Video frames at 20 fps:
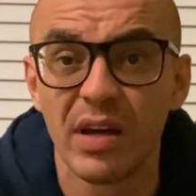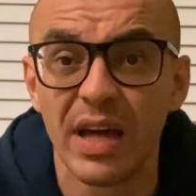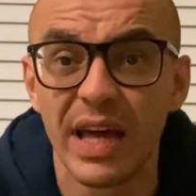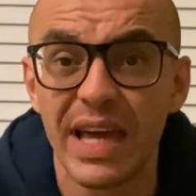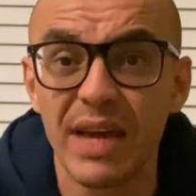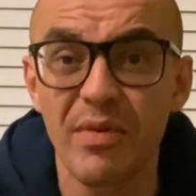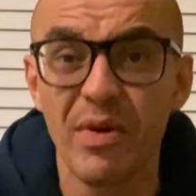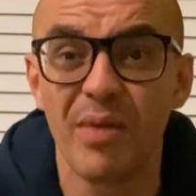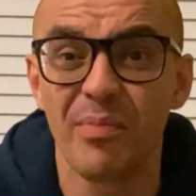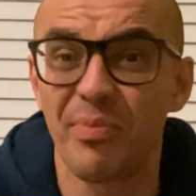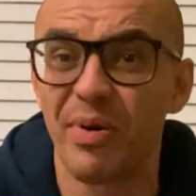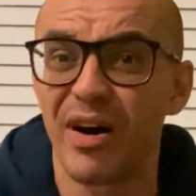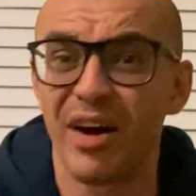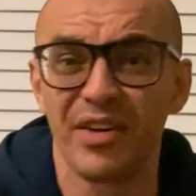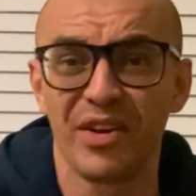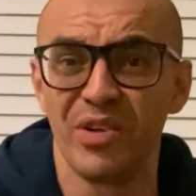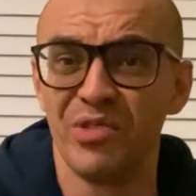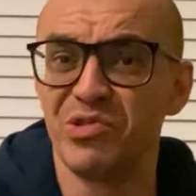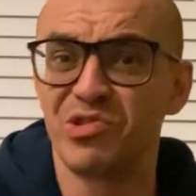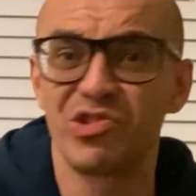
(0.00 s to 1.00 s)
He wasn't part
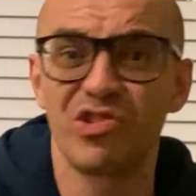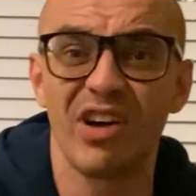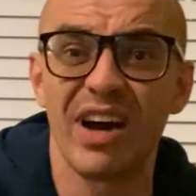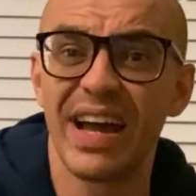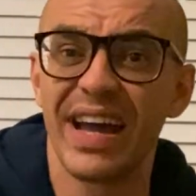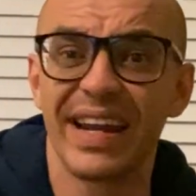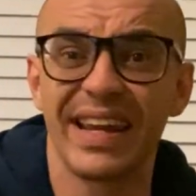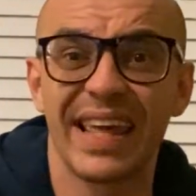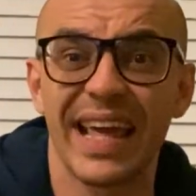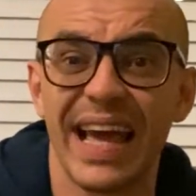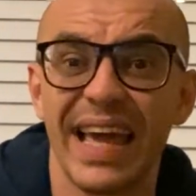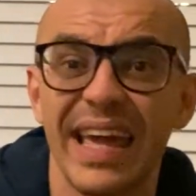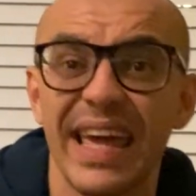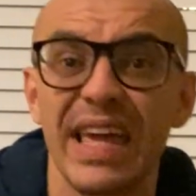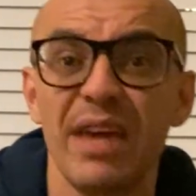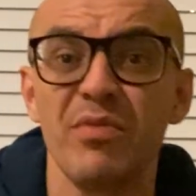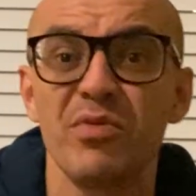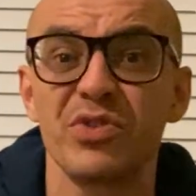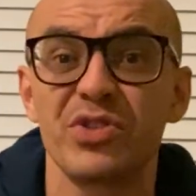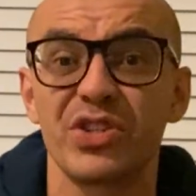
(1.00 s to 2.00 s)
of no triad gang.
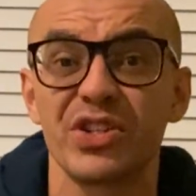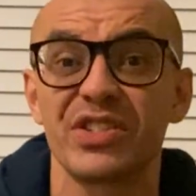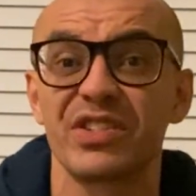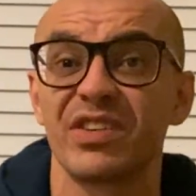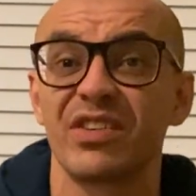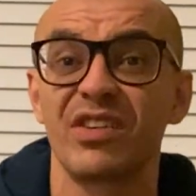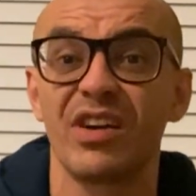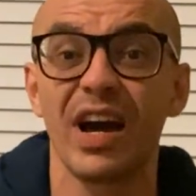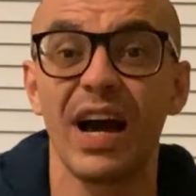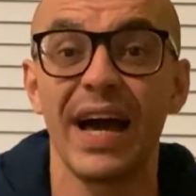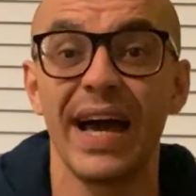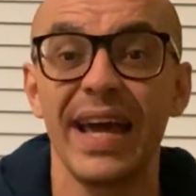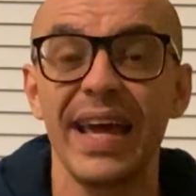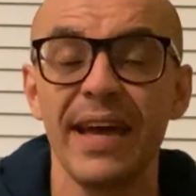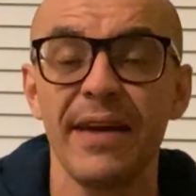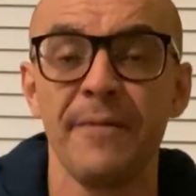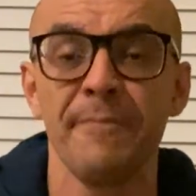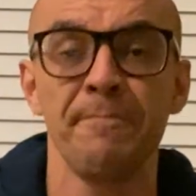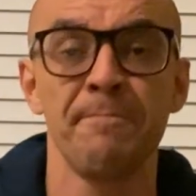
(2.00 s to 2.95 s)
He was just a guy.